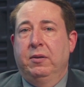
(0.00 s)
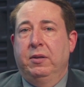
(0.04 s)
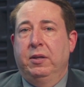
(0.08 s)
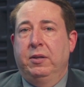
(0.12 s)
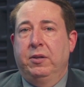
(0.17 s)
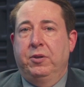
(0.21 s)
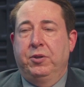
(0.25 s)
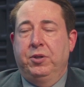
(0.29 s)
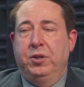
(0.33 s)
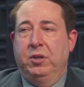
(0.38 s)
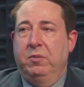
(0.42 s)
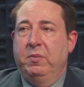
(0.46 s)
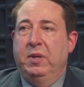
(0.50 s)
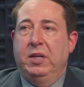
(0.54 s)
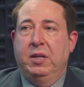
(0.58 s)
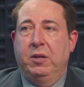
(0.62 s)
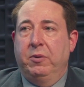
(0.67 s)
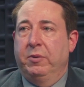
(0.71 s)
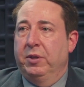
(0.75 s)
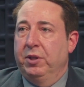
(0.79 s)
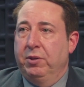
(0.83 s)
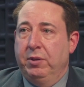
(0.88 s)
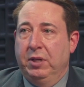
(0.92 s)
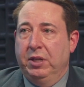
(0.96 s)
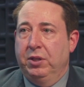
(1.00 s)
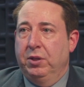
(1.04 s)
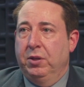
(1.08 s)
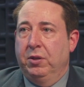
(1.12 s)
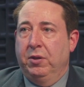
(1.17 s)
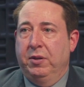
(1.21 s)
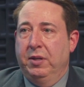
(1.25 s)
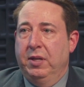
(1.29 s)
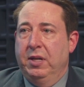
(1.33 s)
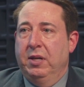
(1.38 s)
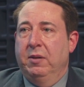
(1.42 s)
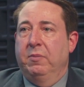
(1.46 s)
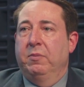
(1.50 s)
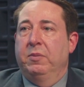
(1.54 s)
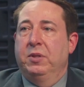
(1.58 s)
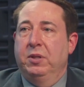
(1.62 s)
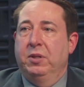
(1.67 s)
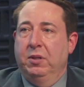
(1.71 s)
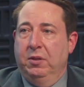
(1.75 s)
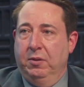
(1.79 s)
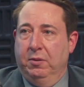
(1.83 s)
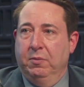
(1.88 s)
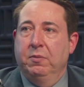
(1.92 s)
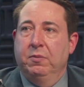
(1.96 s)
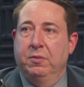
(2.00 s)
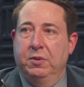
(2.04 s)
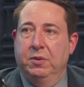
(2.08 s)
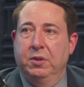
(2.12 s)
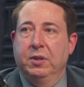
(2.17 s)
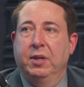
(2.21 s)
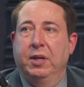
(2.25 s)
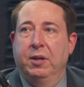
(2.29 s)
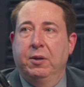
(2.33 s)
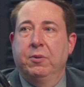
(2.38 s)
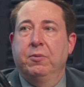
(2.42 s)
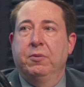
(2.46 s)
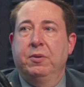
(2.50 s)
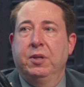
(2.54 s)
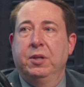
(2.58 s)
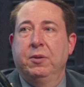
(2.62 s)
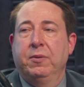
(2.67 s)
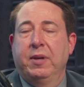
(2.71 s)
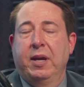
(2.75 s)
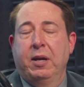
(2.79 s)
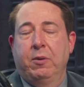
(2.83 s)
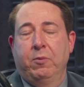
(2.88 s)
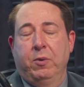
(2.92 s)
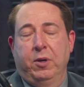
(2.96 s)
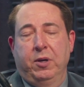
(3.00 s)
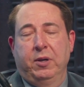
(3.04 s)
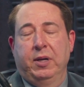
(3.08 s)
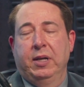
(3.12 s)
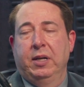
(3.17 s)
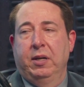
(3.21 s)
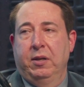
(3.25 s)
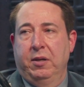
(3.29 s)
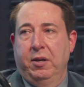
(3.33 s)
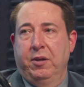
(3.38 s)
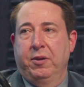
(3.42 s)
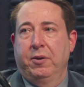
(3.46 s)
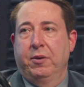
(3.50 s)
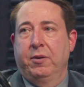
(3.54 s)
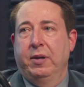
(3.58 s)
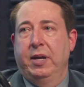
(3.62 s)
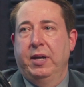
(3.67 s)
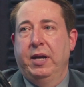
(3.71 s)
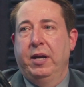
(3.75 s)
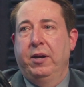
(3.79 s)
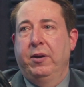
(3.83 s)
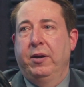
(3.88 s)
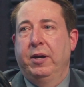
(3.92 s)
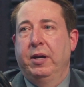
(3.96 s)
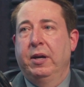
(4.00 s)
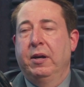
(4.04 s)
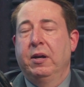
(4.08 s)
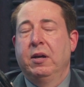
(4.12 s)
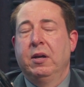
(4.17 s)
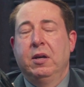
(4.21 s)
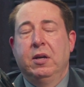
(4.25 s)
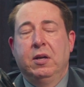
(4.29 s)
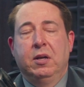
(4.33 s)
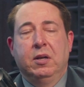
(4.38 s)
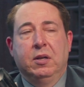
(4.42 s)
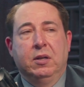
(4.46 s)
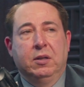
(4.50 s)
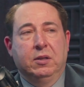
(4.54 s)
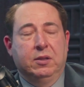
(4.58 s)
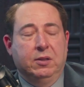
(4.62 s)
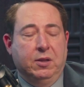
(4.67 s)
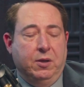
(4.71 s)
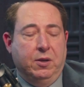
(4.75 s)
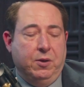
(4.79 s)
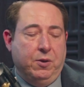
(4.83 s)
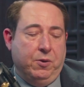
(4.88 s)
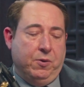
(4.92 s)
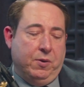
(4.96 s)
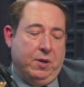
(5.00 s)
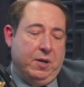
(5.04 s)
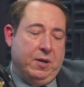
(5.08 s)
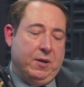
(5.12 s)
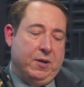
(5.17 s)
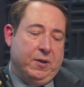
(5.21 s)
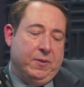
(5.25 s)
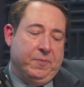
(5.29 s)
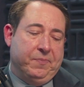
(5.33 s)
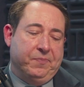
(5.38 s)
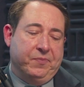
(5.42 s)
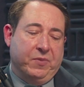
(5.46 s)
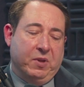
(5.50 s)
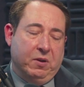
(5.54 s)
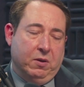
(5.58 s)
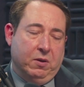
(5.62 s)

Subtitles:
then there should be no restriction on them to go do that work in another area. So